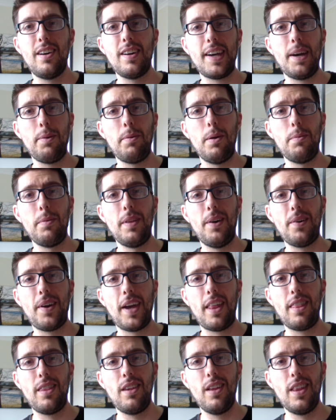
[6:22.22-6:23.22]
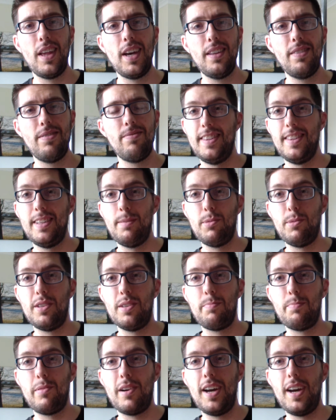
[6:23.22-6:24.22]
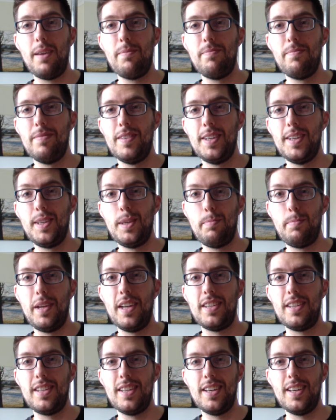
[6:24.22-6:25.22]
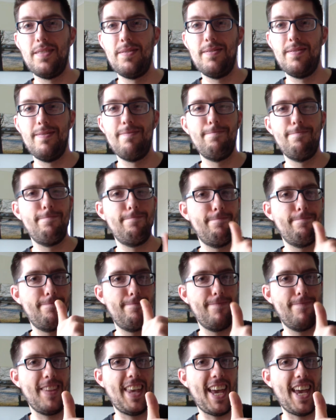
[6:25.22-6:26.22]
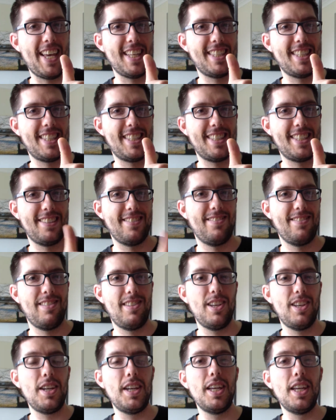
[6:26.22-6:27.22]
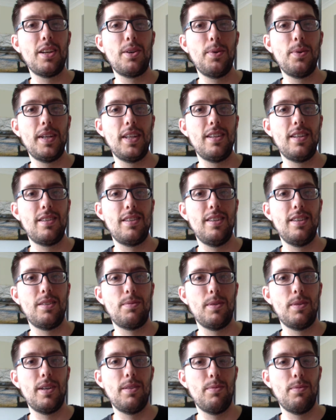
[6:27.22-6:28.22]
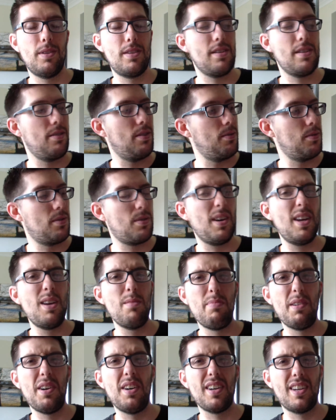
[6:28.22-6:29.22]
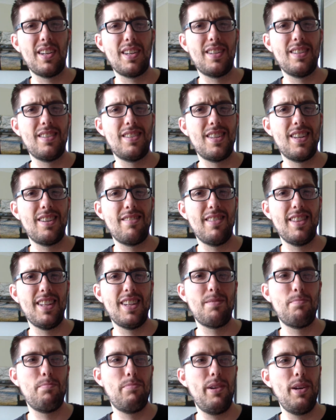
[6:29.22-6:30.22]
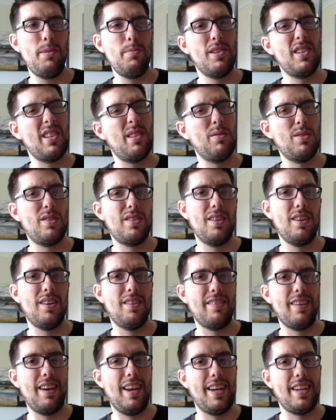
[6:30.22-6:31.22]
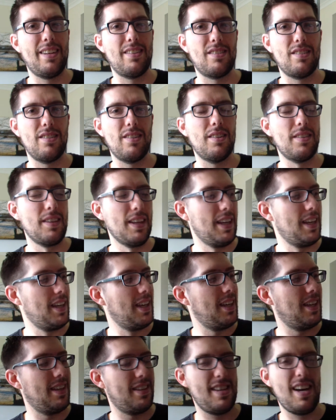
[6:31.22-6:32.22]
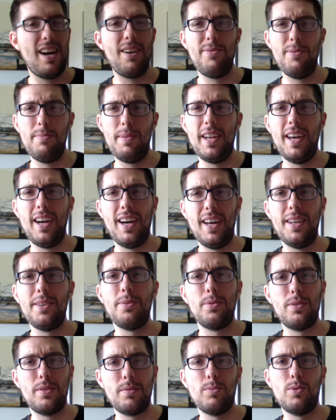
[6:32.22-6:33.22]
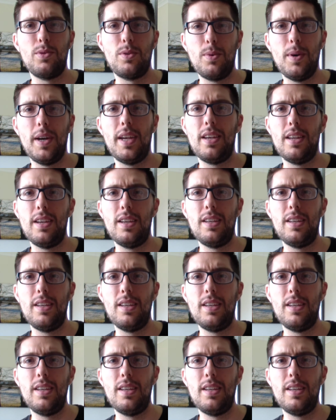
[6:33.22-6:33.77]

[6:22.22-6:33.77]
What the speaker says: Can't get one without getting the other. Nemesis Prime and Spinister. Yes. 13 quid each these were, which I thought was quite a bargain considering that's pretty much how much they are online, so to have them in hand was quite